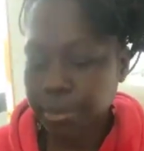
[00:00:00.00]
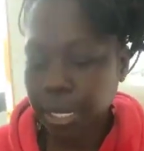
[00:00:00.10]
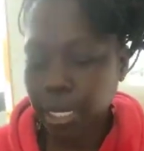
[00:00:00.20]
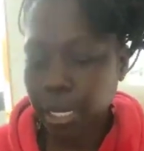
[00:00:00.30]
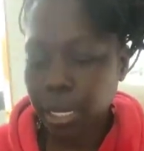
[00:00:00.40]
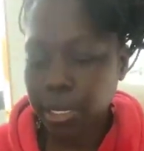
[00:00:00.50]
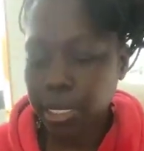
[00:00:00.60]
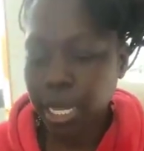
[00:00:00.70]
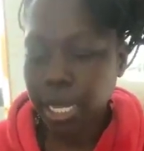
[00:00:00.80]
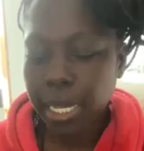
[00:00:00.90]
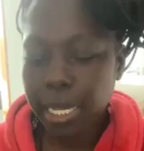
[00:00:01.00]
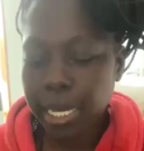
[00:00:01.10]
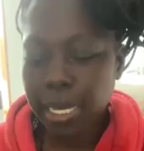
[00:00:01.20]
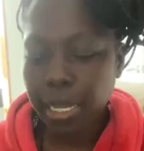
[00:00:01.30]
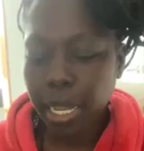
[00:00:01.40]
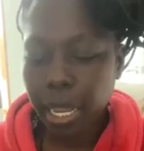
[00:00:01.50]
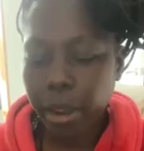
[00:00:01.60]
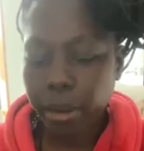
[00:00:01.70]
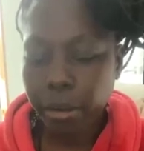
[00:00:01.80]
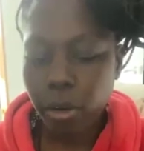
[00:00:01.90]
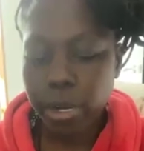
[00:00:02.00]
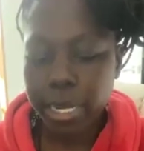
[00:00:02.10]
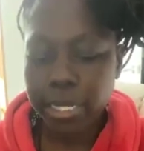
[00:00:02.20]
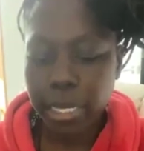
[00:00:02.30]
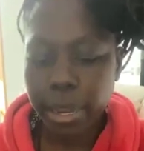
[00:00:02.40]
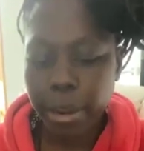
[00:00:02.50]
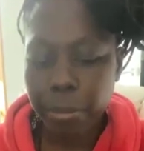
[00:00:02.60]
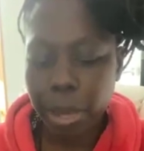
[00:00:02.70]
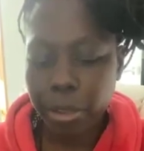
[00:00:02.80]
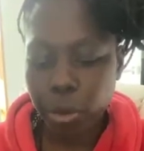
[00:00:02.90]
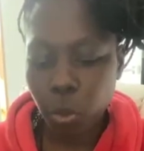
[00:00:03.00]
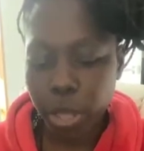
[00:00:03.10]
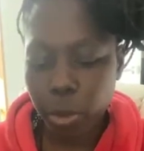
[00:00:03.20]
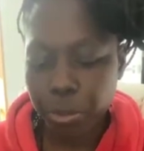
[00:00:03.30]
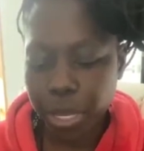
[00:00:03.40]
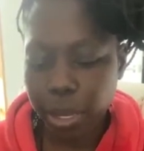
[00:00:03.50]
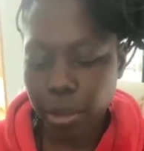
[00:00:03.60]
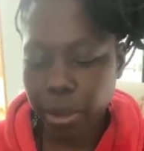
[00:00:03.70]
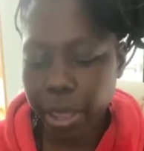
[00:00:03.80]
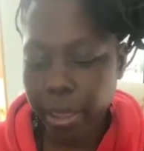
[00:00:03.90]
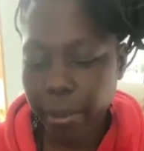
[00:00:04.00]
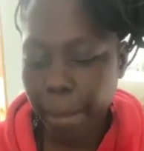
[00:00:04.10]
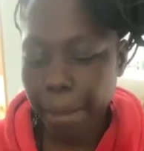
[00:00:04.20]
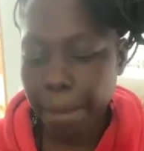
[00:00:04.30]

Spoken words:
because he didn't care or doesn't care about your well-being, okay?